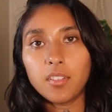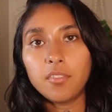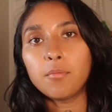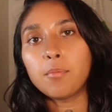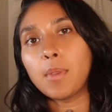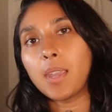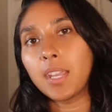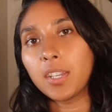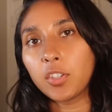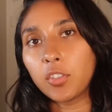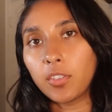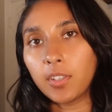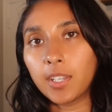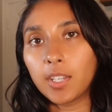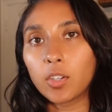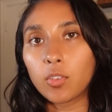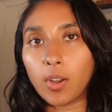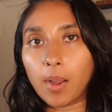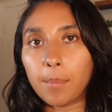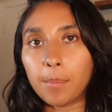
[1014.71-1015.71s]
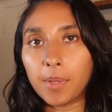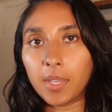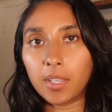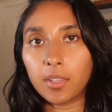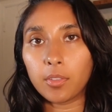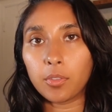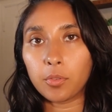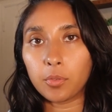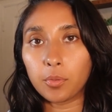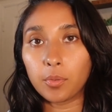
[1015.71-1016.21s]
of manually
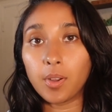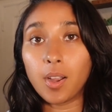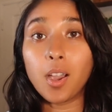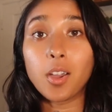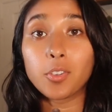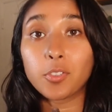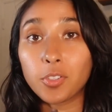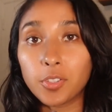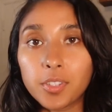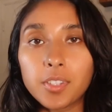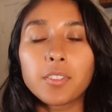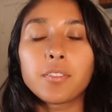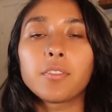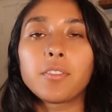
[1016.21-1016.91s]
grepping through hundreds of